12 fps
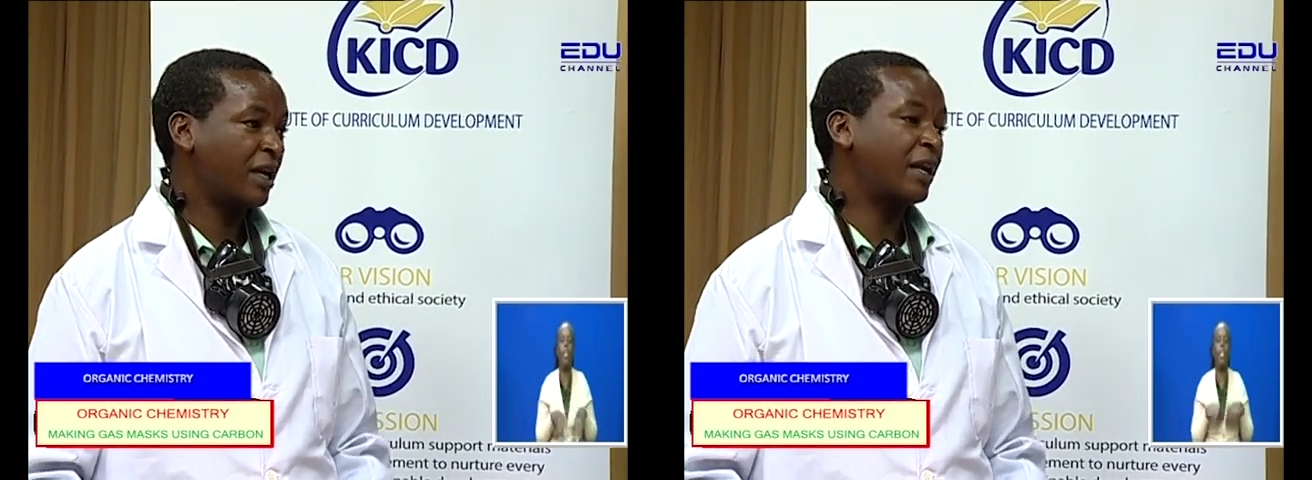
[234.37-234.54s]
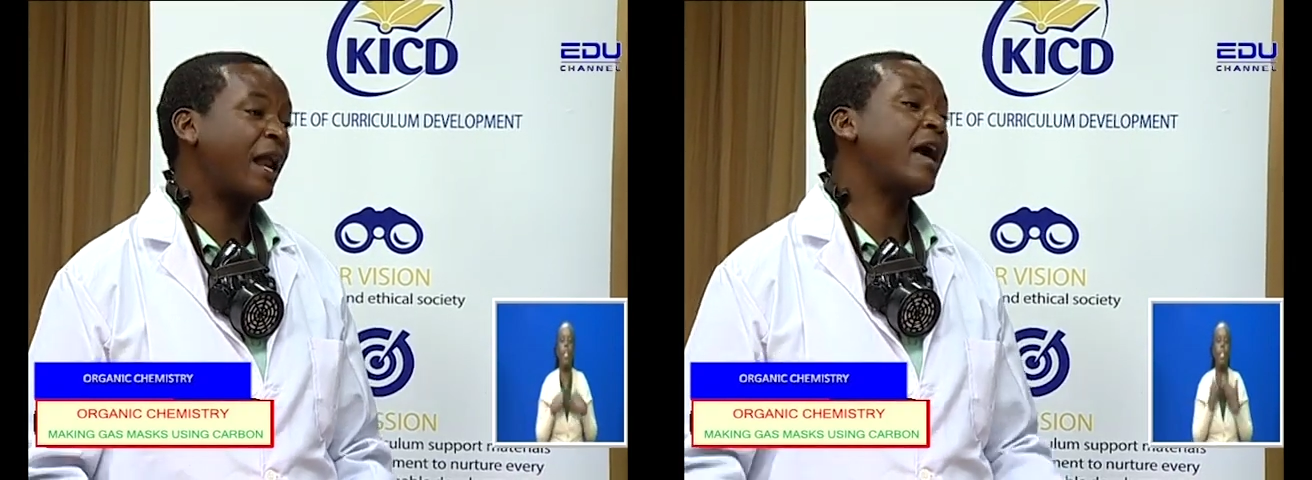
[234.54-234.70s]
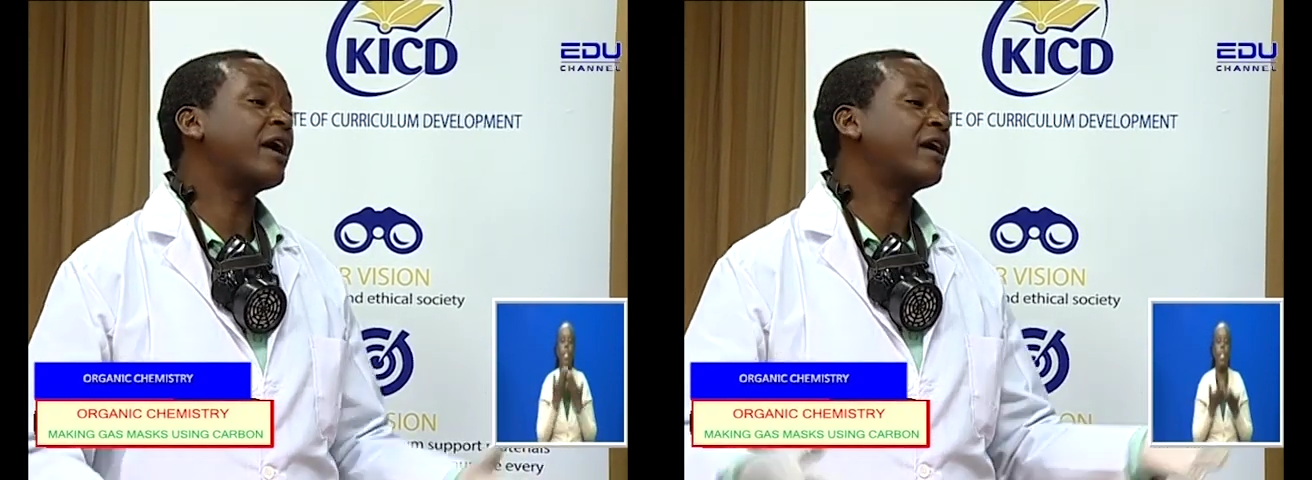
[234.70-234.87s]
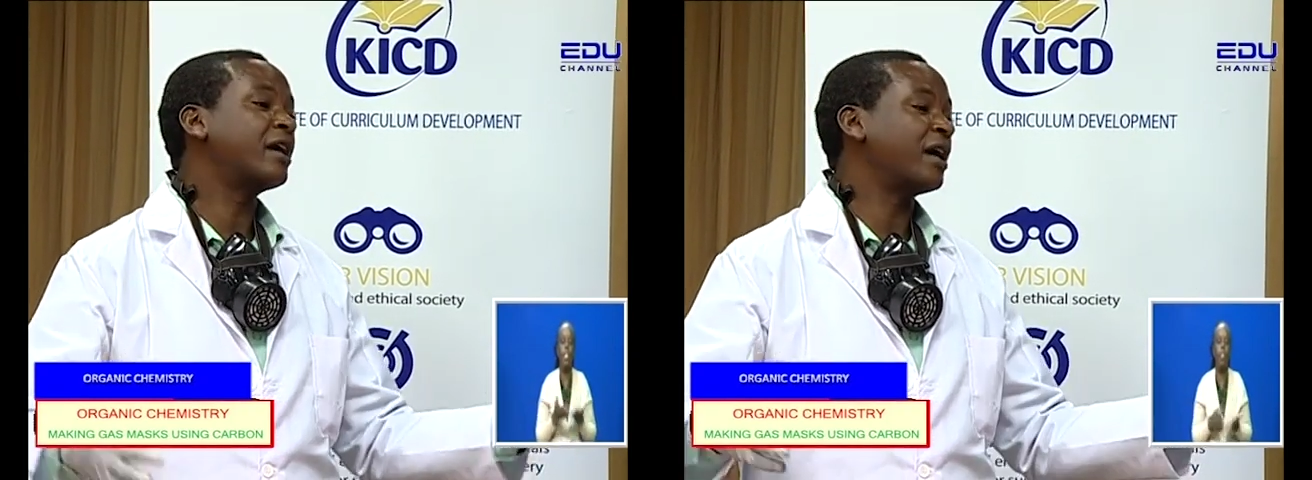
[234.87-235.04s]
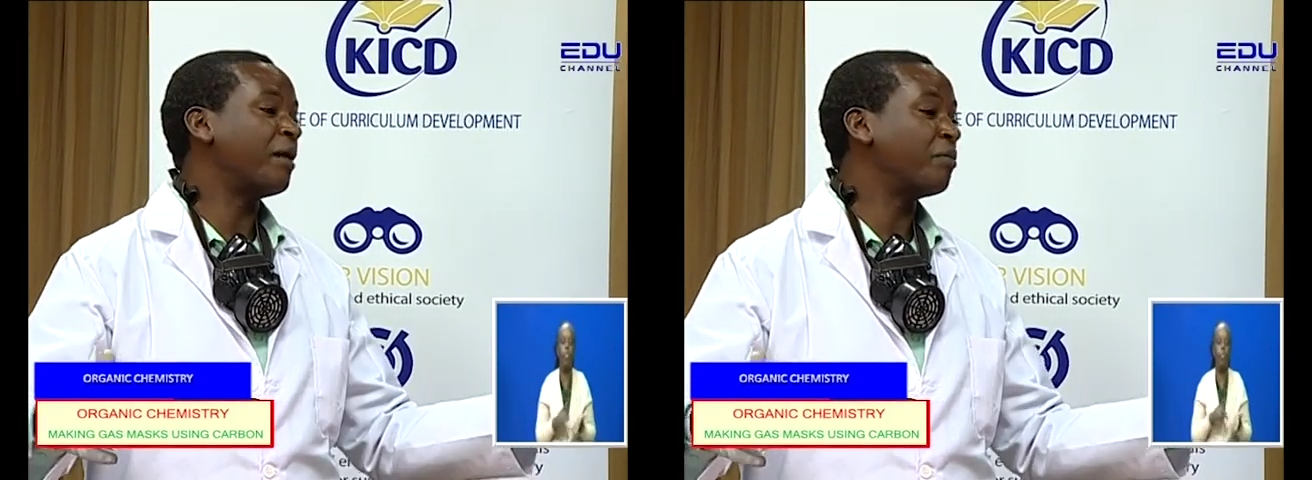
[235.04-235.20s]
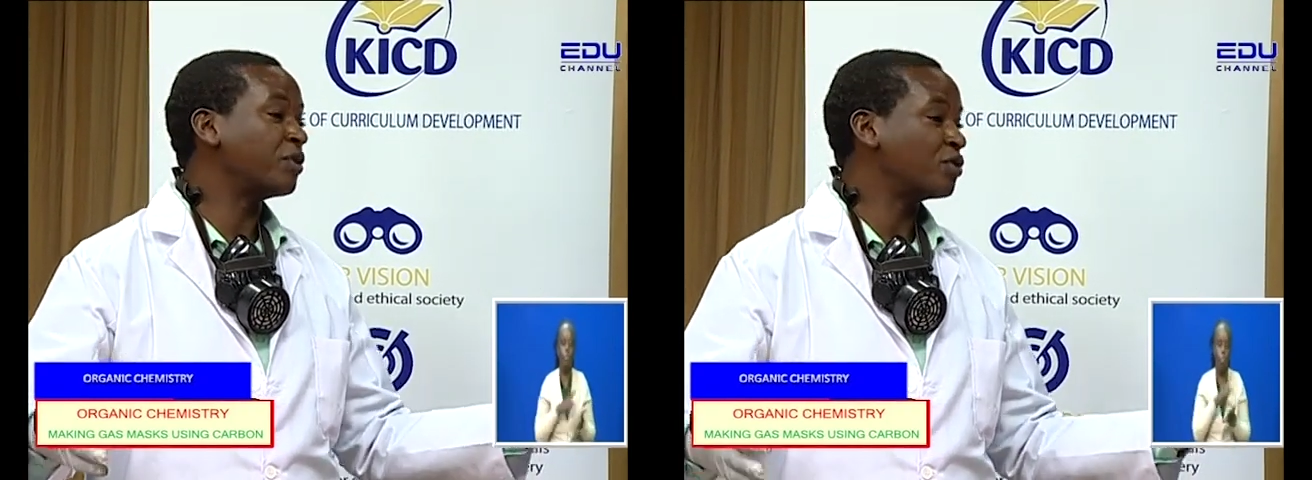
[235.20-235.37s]
like
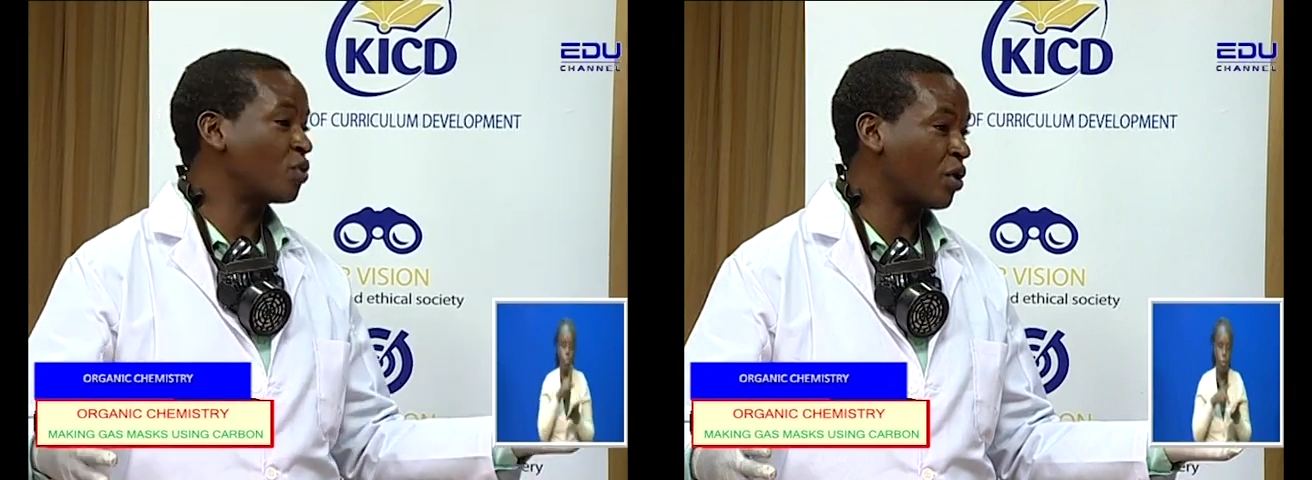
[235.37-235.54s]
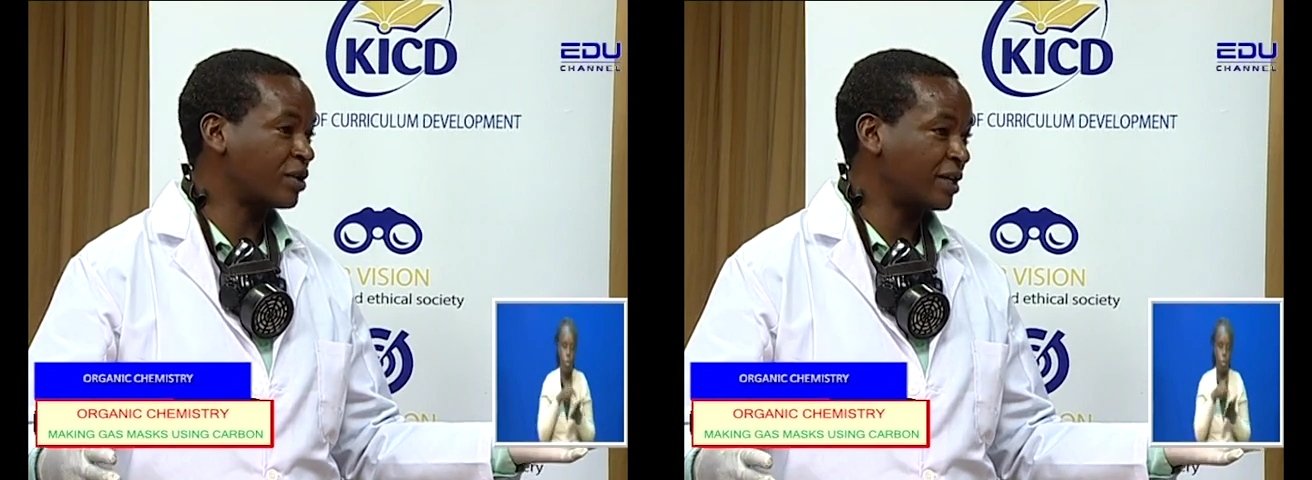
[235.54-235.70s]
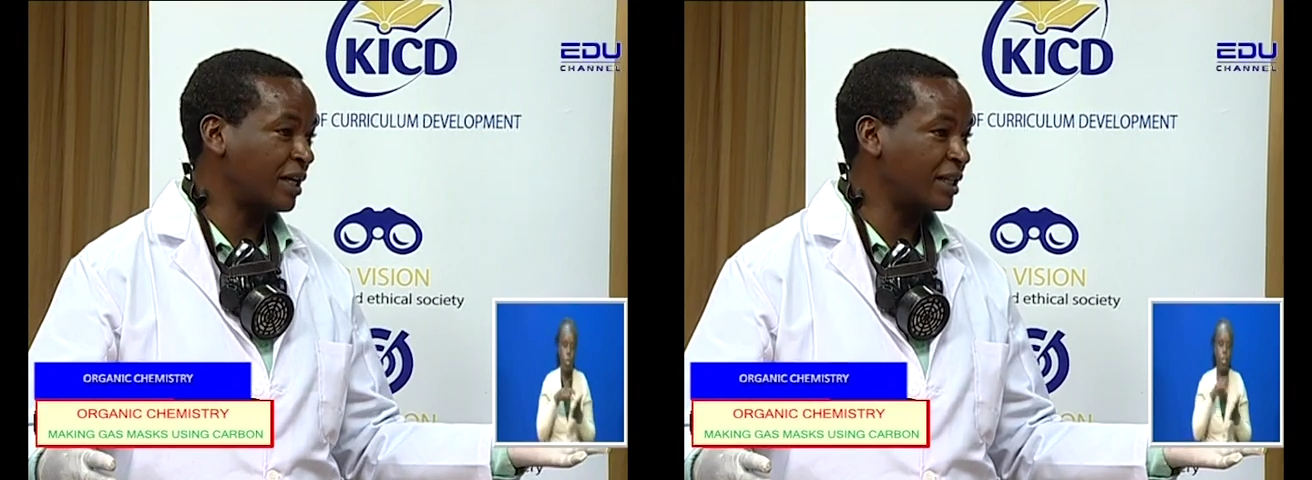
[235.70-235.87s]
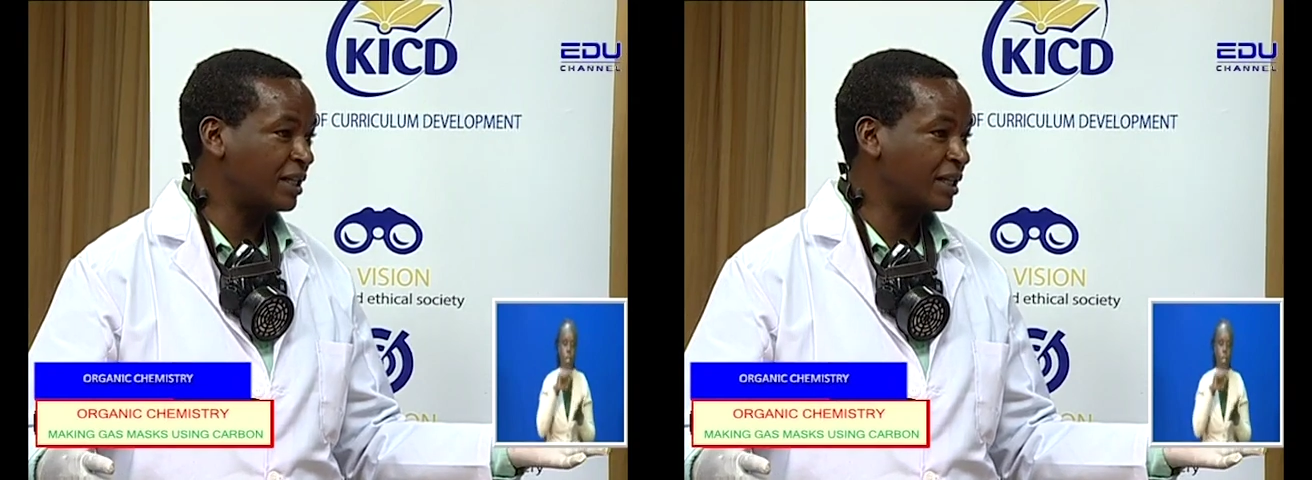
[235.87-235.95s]
carbon dioxide,